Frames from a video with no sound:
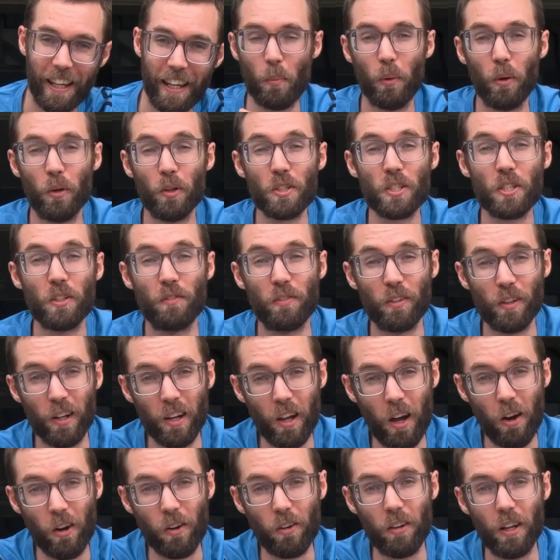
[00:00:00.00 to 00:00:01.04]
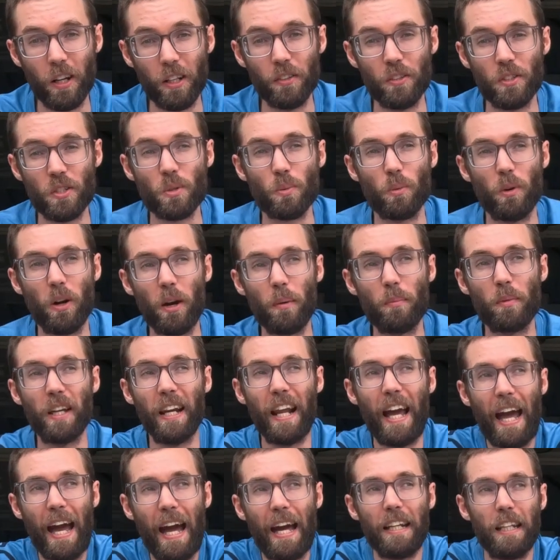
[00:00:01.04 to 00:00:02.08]
but also for long runs where I'm
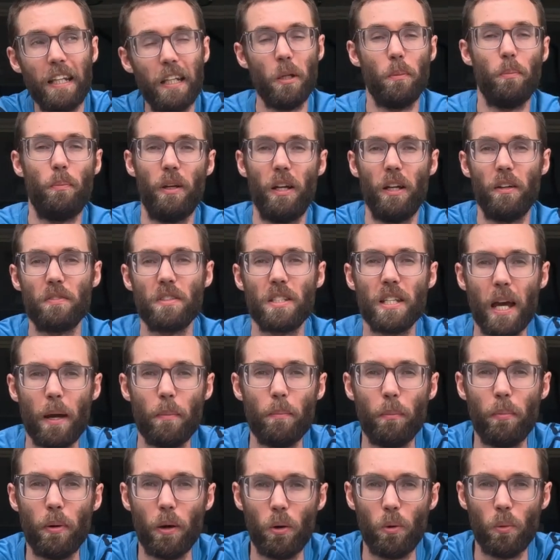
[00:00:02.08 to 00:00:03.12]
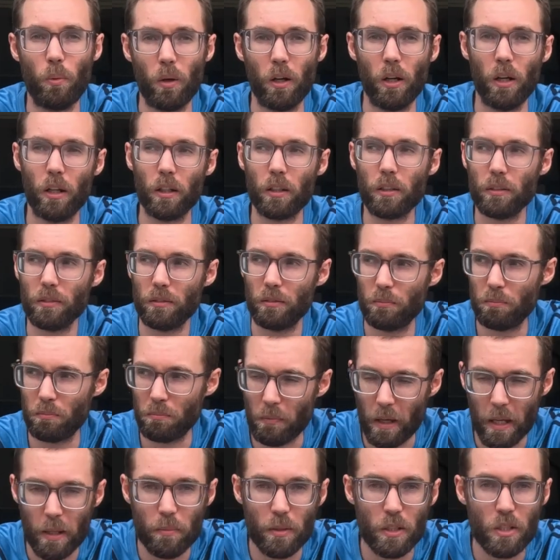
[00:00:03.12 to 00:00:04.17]
gonna add in a bit of tempo work,
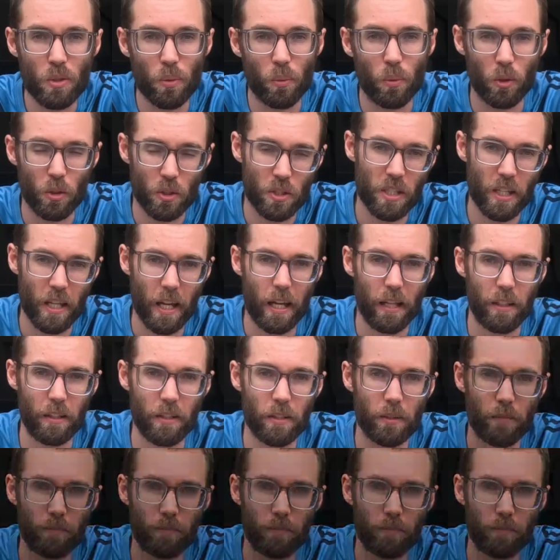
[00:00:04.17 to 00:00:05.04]
maybe towards the end.